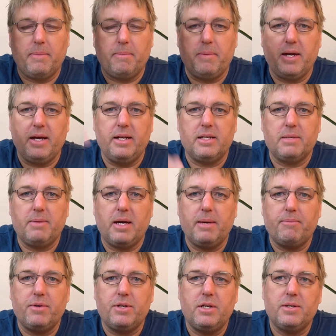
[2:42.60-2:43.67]
beads
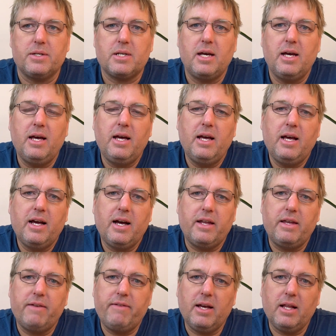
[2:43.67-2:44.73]
being produced,
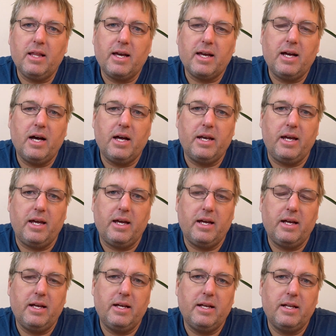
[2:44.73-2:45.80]
and they feel like honey.
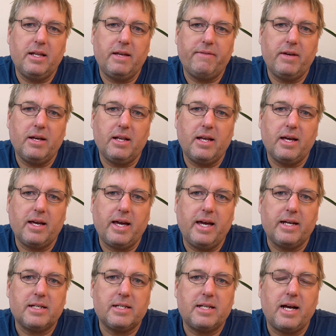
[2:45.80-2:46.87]
They feel like
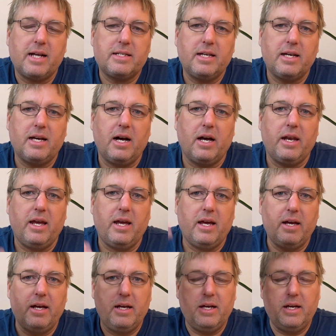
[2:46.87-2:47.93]
ecstatic
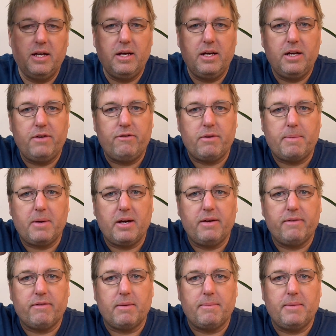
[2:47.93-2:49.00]
honey
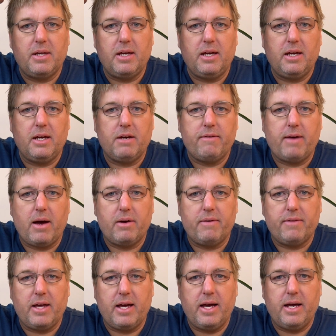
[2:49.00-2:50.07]
dripping from the crown
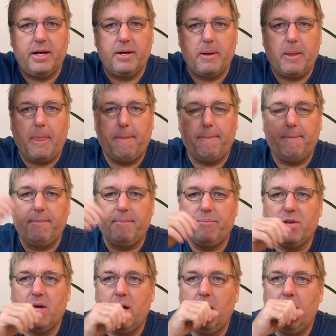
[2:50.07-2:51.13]
of the head.
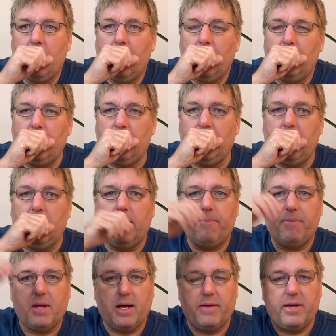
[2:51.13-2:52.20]
And
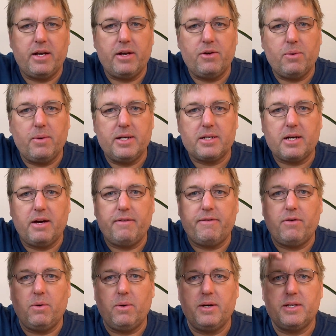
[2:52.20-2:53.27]
they don't always go
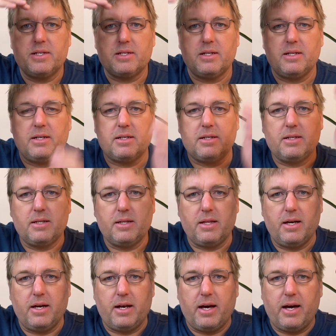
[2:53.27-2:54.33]
forwards to this
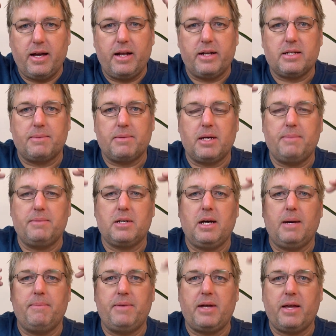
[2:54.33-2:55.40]
third eye. They sometimes
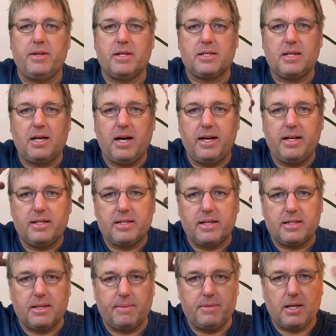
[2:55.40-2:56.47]
come down the side. So
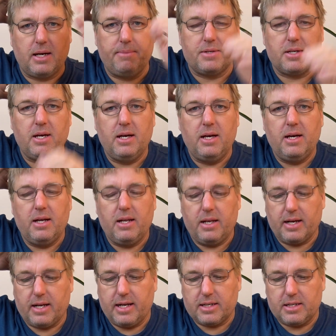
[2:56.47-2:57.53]
sometimes
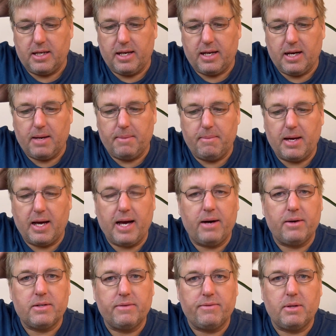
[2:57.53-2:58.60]
they can actually come
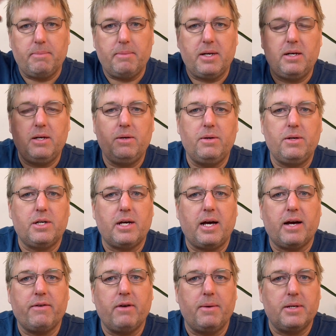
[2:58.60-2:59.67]
out of the Bindu
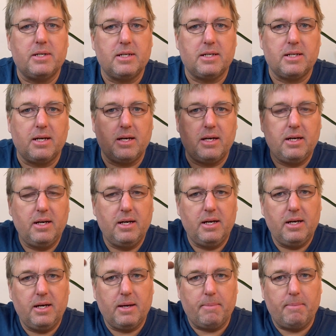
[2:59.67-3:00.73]
chakra, which is a
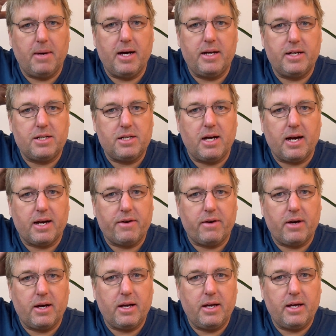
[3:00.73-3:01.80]
minor
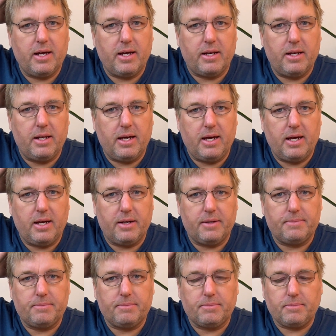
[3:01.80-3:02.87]
chakra going
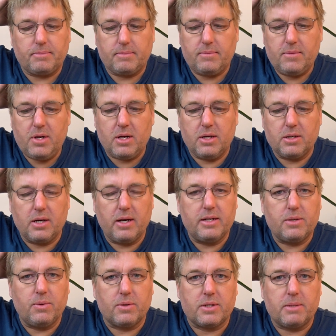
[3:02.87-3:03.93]

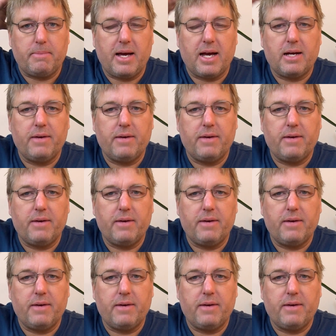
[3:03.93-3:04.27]
towards the back